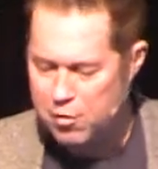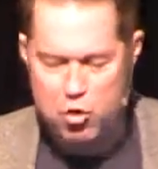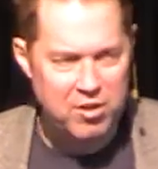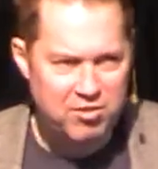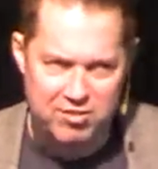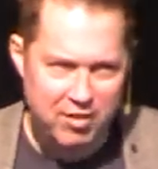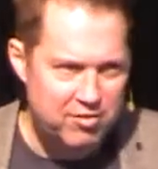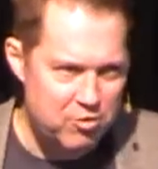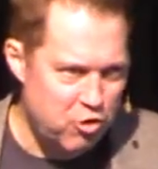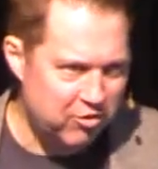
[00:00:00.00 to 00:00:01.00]
Jesus
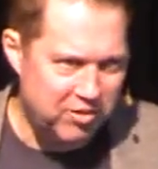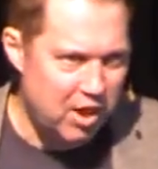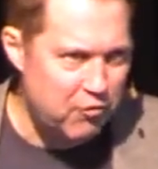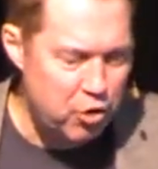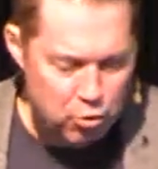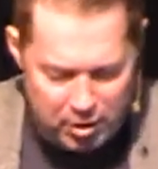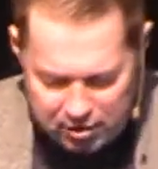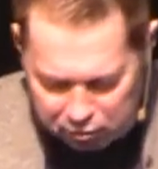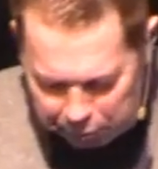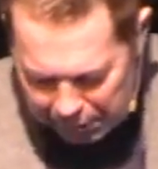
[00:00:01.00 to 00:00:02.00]
doesn't just give you
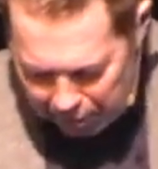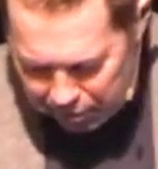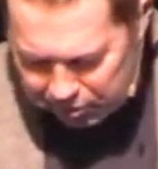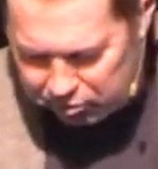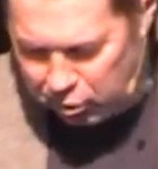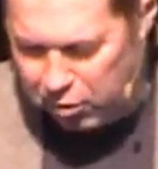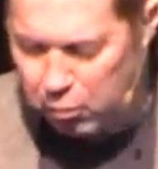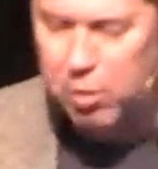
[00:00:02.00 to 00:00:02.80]
His Spirit so that